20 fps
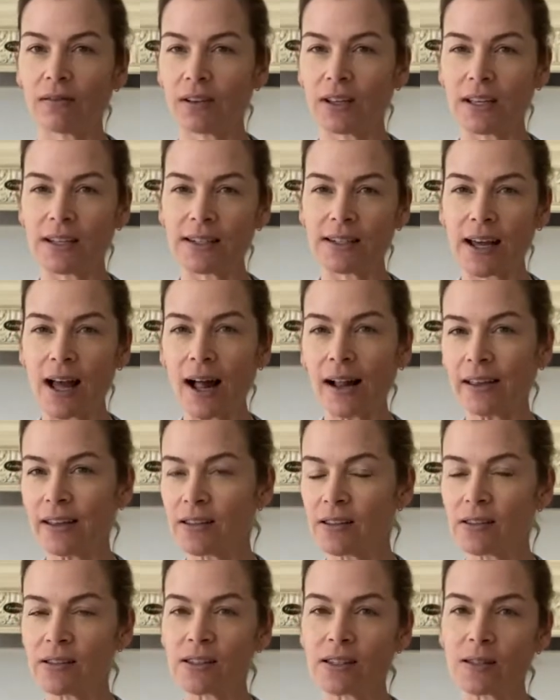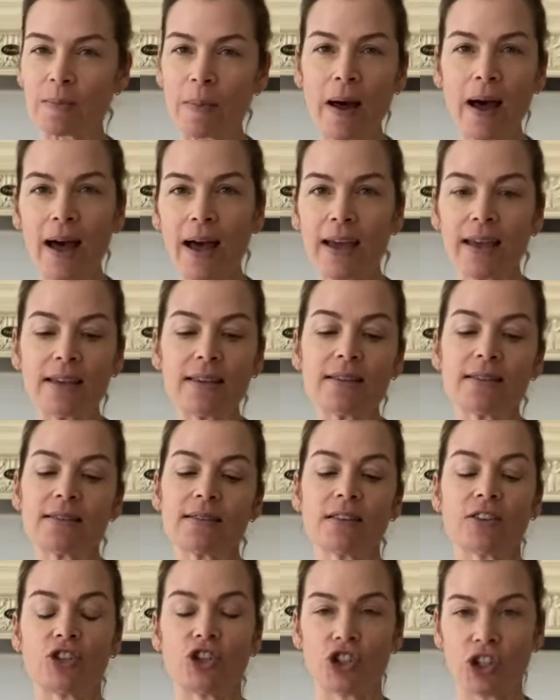Italian spiced
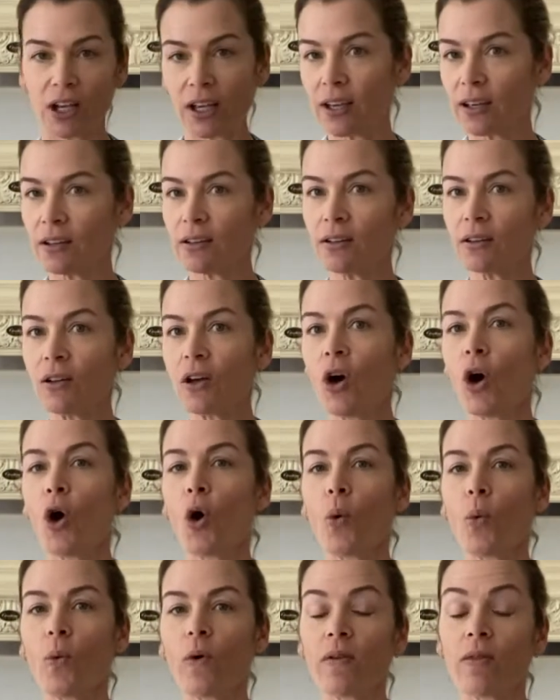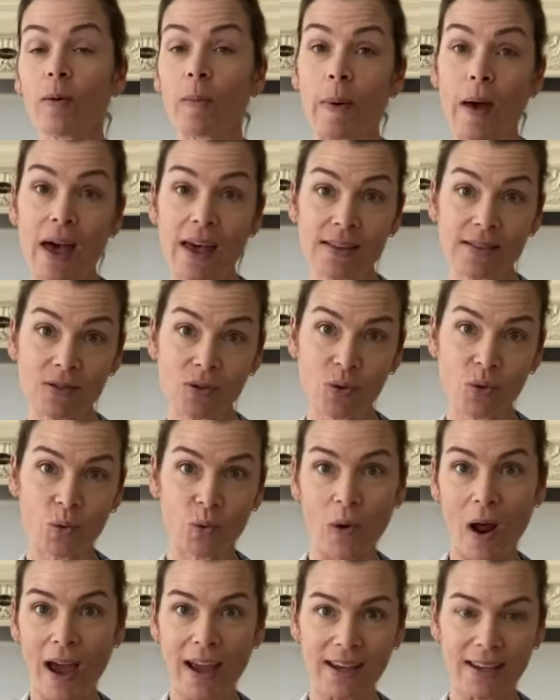chicken with a pesto
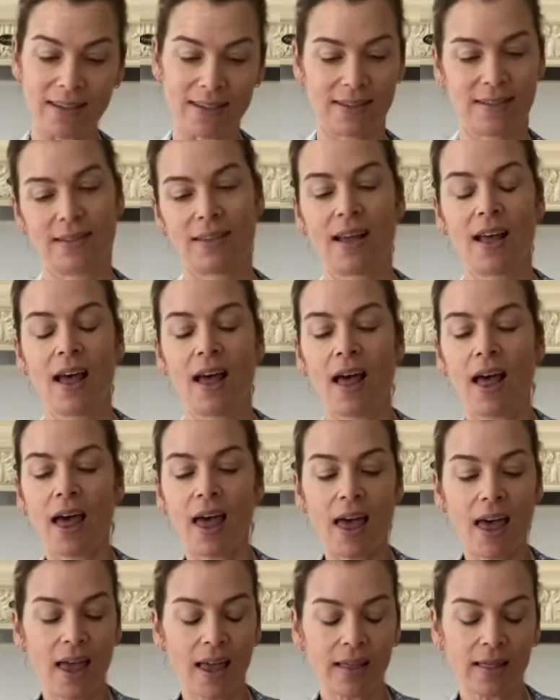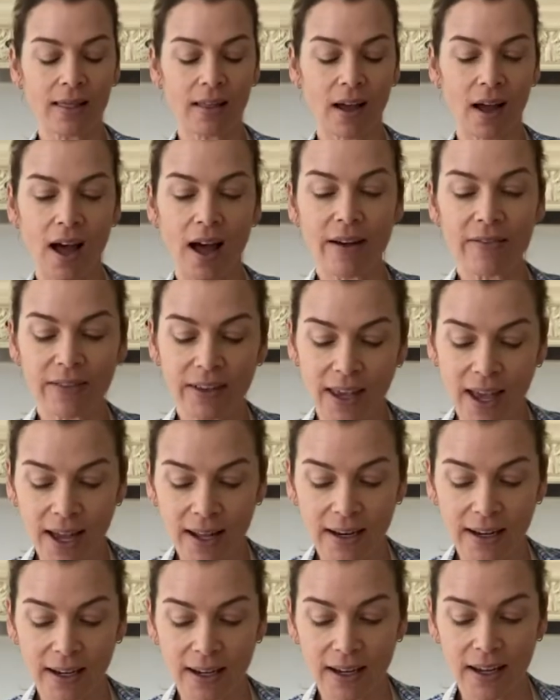rice. And I've got
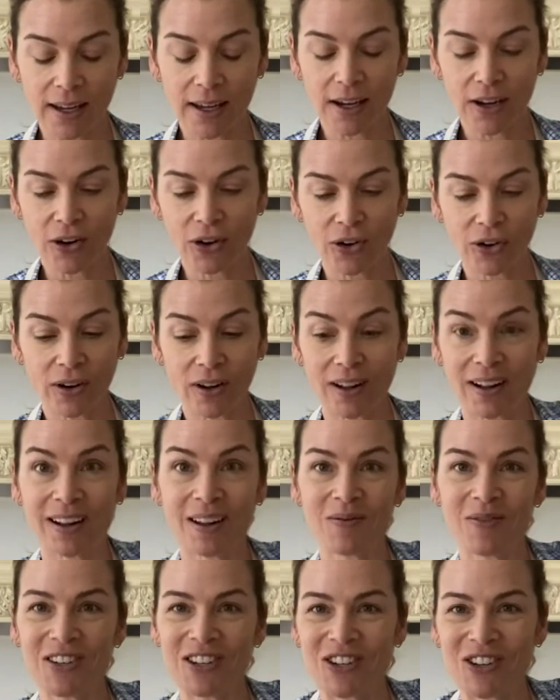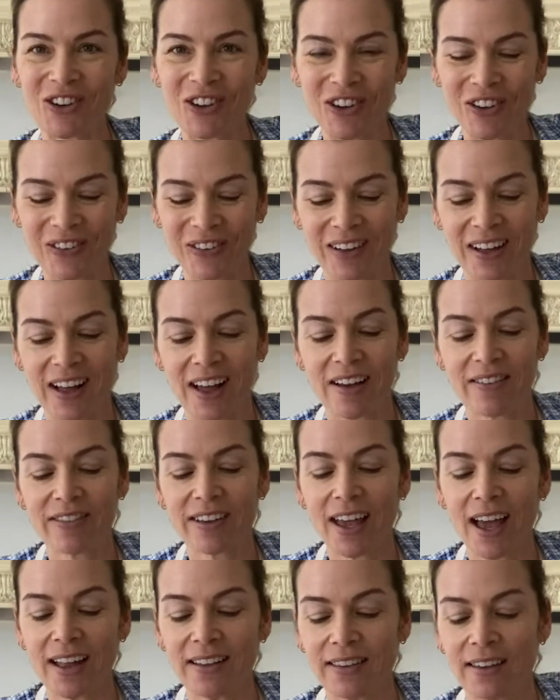here, let me show you, I've
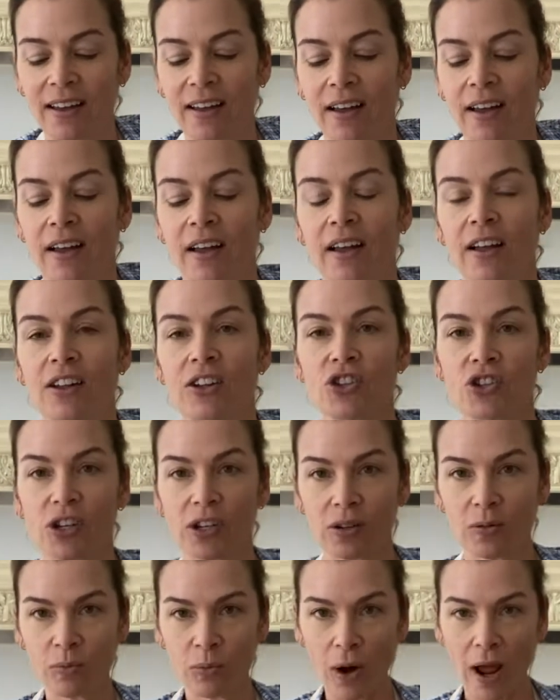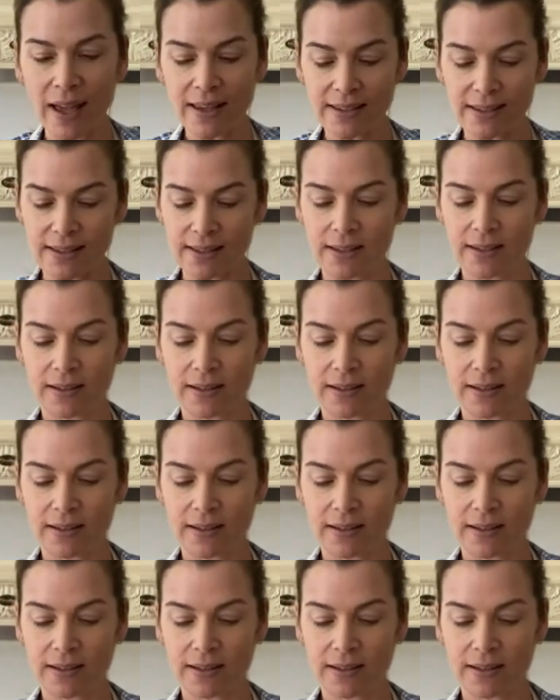got chicken breast